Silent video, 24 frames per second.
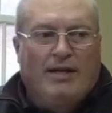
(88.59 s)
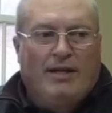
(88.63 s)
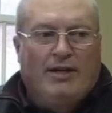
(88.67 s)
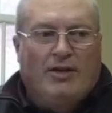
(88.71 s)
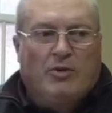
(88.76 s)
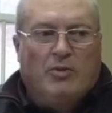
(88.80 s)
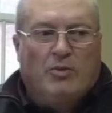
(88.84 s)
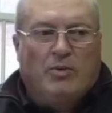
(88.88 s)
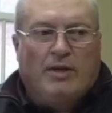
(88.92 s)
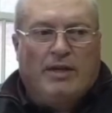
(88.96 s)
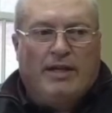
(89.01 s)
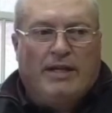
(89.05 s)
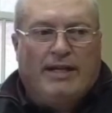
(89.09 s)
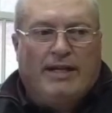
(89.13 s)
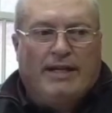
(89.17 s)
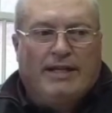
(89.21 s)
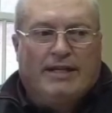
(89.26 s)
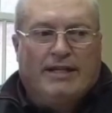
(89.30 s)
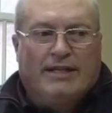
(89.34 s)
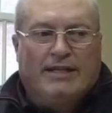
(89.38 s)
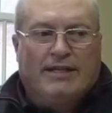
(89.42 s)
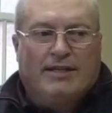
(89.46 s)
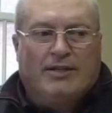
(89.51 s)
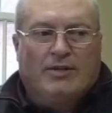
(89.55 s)
really,
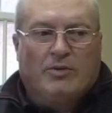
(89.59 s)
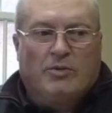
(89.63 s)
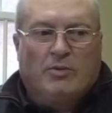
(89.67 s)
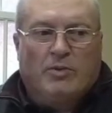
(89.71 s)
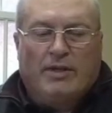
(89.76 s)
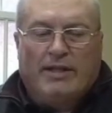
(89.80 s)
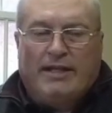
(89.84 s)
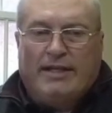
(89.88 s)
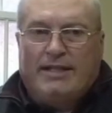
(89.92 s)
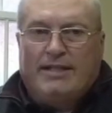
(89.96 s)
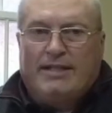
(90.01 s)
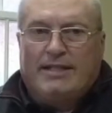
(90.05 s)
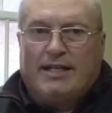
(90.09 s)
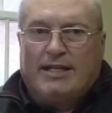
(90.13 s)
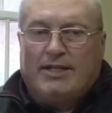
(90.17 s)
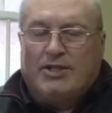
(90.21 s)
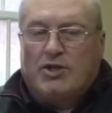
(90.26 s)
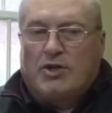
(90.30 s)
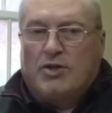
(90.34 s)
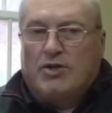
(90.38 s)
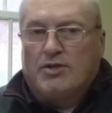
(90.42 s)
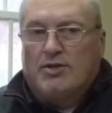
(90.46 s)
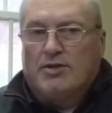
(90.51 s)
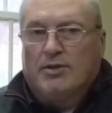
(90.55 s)
uh, really
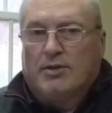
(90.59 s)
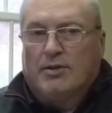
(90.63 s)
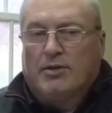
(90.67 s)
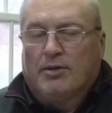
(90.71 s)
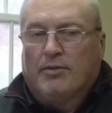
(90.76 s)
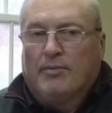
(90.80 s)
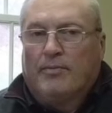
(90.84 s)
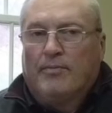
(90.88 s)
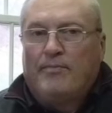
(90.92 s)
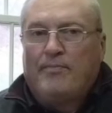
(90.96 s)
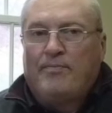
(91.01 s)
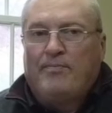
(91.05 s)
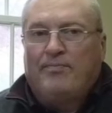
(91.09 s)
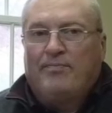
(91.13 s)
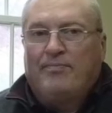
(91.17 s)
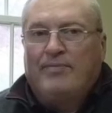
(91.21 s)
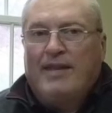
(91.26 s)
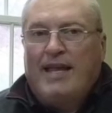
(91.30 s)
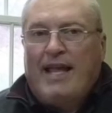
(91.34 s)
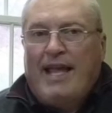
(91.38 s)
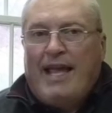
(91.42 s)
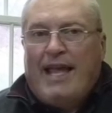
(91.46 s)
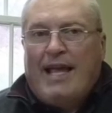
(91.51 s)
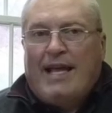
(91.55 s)
touch our soul.
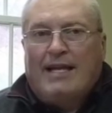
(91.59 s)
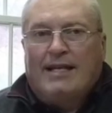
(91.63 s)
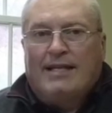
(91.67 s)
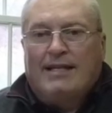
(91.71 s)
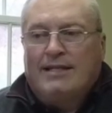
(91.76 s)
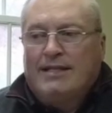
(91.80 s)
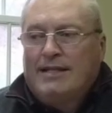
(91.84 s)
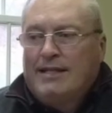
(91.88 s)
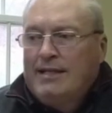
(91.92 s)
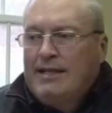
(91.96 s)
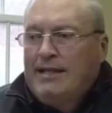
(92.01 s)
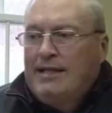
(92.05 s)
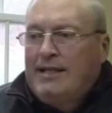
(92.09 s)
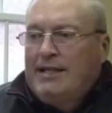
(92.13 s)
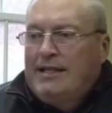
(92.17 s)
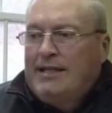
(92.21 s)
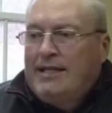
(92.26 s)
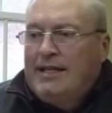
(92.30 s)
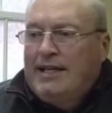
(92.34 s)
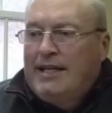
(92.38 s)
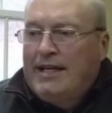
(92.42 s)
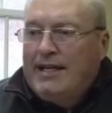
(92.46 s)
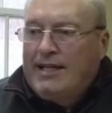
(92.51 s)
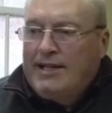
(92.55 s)
And
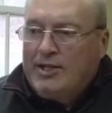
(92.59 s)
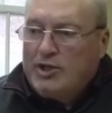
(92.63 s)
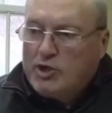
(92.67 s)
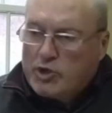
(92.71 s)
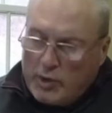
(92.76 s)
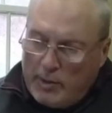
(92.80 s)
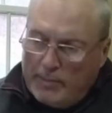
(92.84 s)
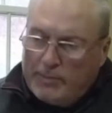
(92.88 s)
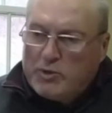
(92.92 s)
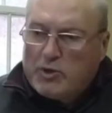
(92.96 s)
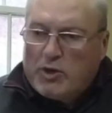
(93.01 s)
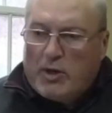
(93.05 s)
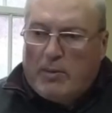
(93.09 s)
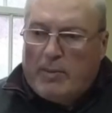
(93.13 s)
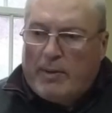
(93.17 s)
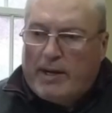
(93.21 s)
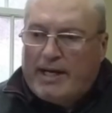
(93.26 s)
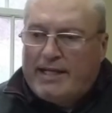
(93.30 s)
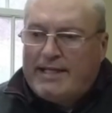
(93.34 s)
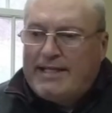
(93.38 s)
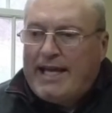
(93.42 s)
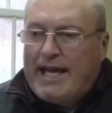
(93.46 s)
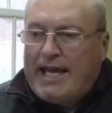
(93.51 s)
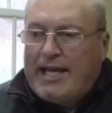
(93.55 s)
uh, the scripture I
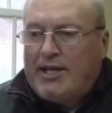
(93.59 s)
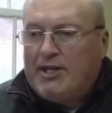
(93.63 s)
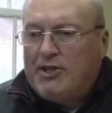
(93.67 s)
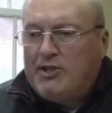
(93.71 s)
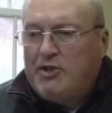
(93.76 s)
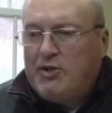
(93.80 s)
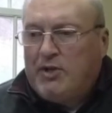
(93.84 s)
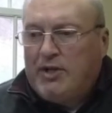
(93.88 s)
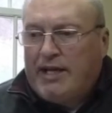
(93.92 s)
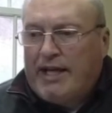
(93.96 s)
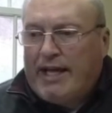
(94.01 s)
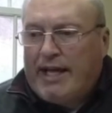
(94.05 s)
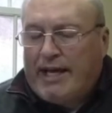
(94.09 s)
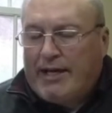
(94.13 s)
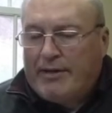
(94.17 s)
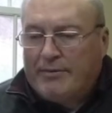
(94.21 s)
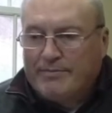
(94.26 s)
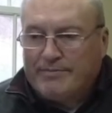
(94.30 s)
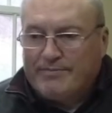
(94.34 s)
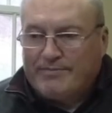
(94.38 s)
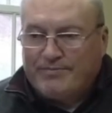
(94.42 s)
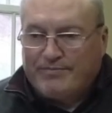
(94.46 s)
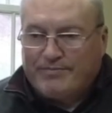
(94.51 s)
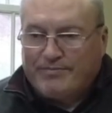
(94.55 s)
want to take you to today
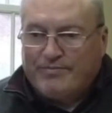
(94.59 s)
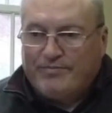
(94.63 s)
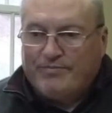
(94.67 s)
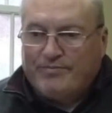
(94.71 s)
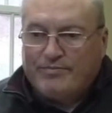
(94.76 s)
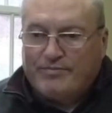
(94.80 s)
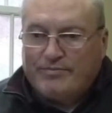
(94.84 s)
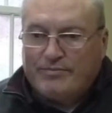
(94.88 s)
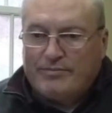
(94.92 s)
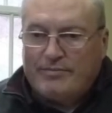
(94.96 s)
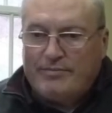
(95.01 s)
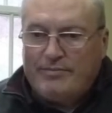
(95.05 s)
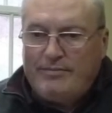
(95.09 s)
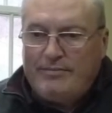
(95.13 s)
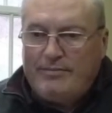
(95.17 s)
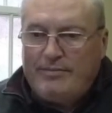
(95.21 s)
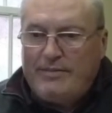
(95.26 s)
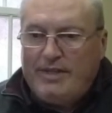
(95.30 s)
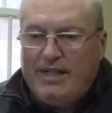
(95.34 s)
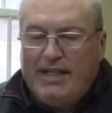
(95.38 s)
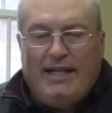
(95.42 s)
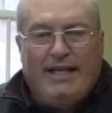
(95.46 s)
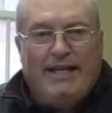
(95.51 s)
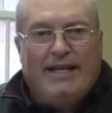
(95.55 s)

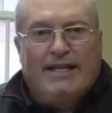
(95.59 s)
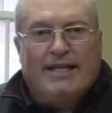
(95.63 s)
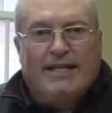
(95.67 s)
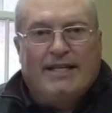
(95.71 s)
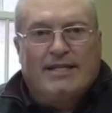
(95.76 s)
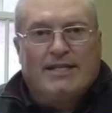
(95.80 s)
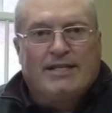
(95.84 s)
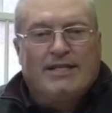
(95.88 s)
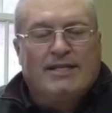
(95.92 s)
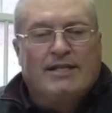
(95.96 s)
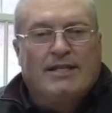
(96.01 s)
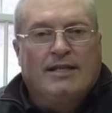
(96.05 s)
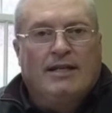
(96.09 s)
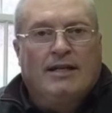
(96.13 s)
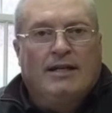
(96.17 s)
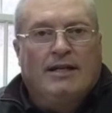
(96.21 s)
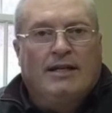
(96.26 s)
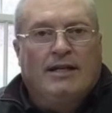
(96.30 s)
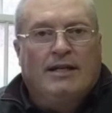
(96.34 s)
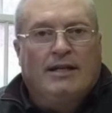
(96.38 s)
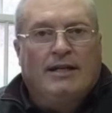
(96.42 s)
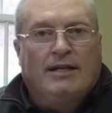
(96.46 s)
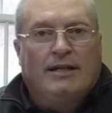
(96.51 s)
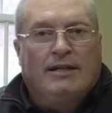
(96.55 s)
is
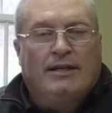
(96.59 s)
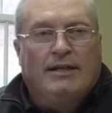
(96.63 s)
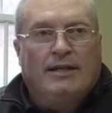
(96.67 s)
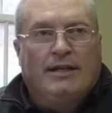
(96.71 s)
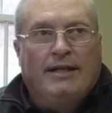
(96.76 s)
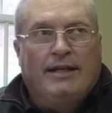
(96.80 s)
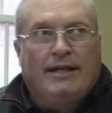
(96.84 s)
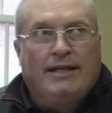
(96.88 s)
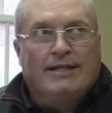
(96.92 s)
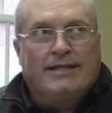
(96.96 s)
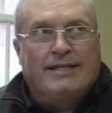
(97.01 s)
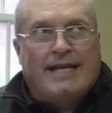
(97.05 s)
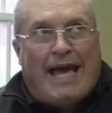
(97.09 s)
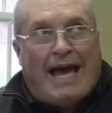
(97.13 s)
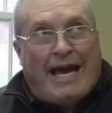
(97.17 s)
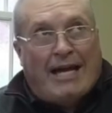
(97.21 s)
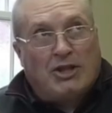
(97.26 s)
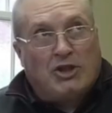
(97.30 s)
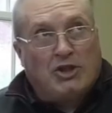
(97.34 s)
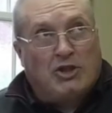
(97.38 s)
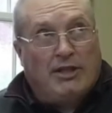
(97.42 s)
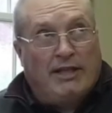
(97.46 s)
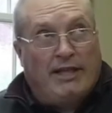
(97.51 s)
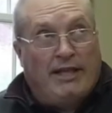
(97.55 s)
uh, is
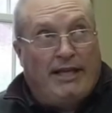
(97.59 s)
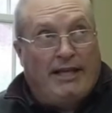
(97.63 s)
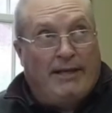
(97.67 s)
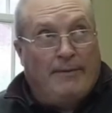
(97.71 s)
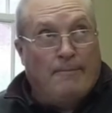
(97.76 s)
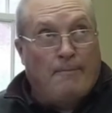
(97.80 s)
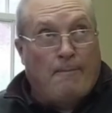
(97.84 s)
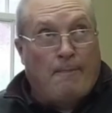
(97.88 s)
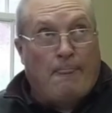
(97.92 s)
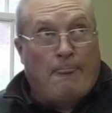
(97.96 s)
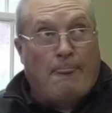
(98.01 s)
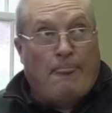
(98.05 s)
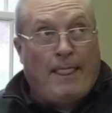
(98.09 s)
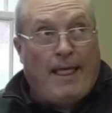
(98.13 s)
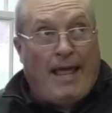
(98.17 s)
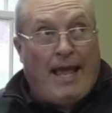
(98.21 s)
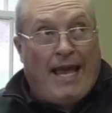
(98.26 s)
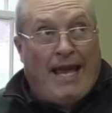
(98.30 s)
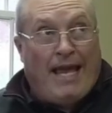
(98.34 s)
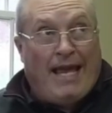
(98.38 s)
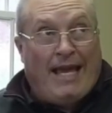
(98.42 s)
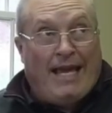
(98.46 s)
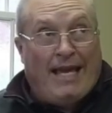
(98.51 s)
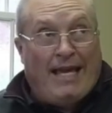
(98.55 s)
actually
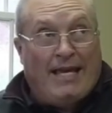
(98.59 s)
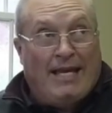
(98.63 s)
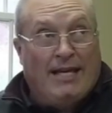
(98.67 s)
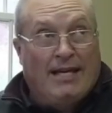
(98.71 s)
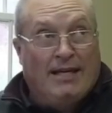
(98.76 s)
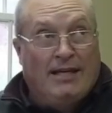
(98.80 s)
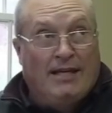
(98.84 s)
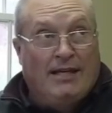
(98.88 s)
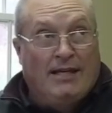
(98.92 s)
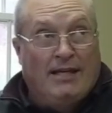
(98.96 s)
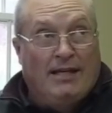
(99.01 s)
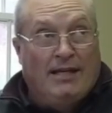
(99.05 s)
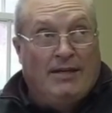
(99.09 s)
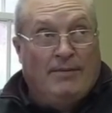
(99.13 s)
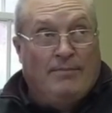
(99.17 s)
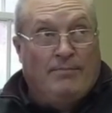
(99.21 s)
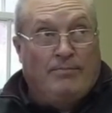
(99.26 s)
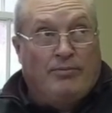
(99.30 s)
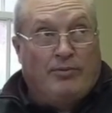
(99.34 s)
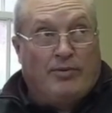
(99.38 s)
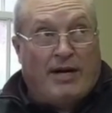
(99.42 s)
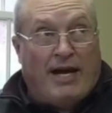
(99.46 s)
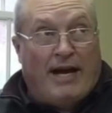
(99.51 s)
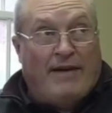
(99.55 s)
a
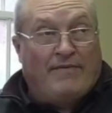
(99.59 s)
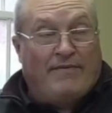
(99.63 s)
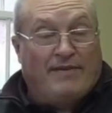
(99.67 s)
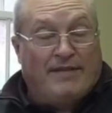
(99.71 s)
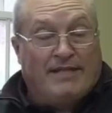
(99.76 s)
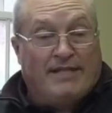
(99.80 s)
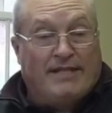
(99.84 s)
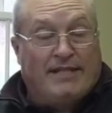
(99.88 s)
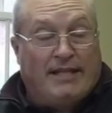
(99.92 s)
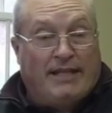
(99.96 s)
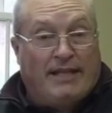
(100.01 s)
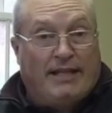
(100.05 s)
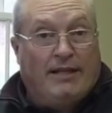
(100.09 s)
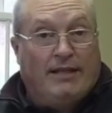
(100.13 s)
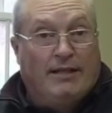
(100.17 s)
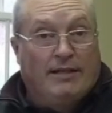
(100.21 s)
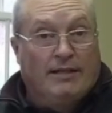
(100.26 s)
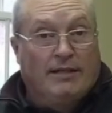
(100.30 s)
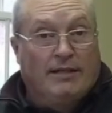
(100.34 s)
prophecy